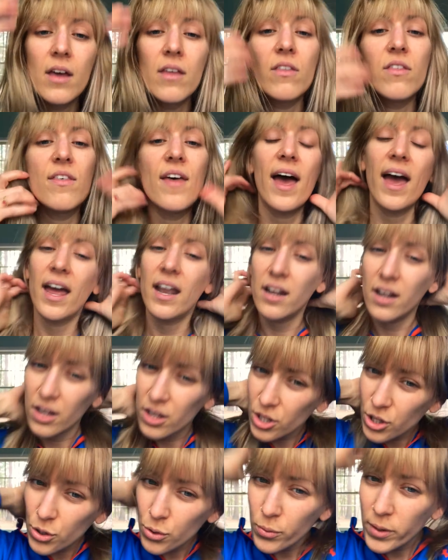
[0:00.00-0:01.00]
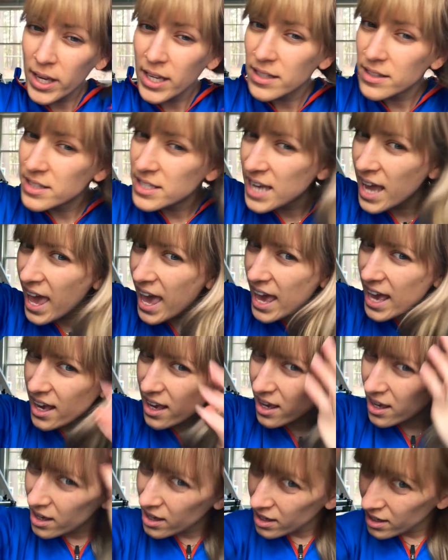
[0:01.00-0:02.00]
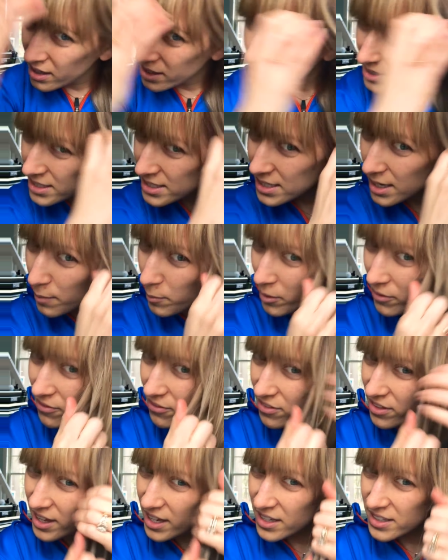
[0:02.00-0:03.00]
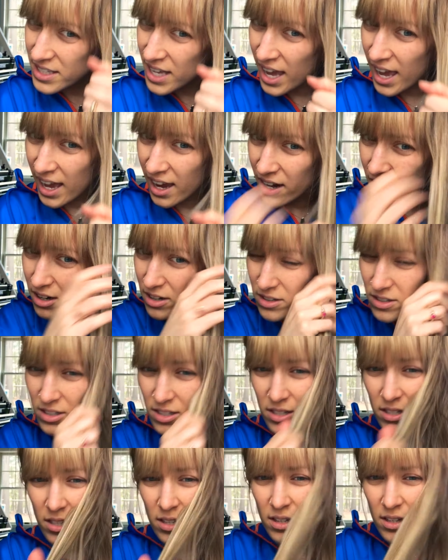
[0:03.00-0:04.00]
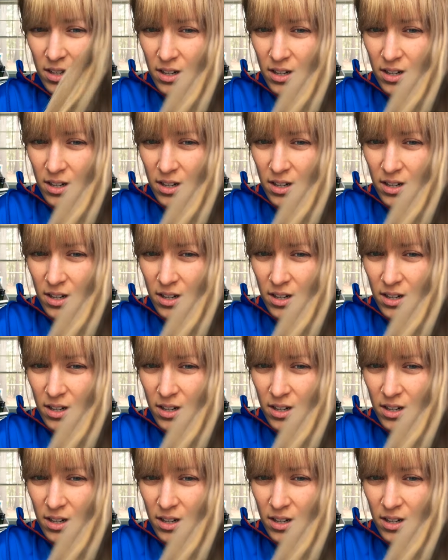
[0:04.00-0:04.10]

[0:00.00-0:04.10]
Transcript: then you can take some of these hairs